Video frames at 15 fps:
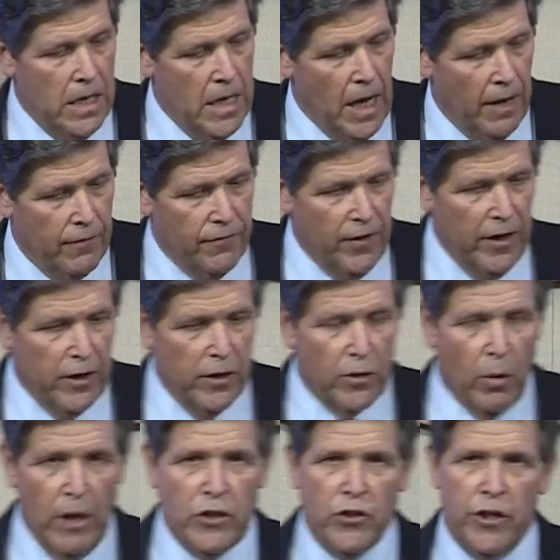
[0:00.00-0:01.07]
Yeah, very
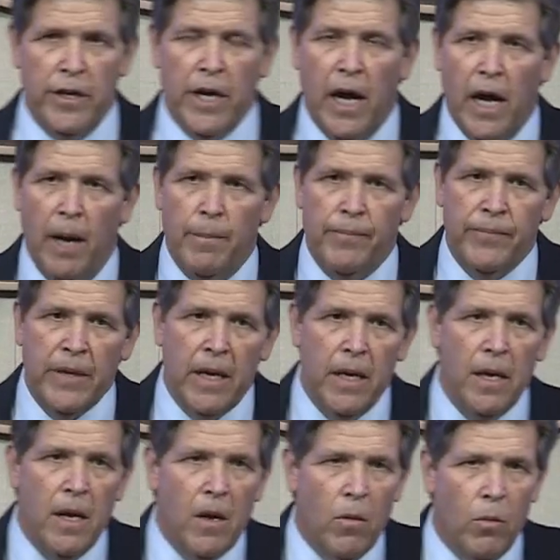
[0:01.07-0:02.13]
good question.
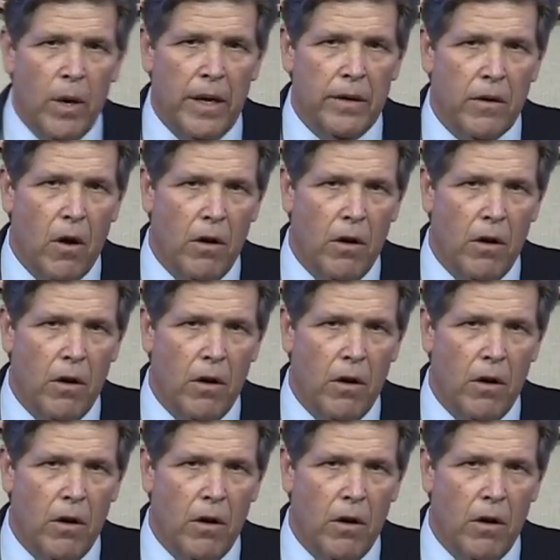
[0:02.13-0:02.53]
What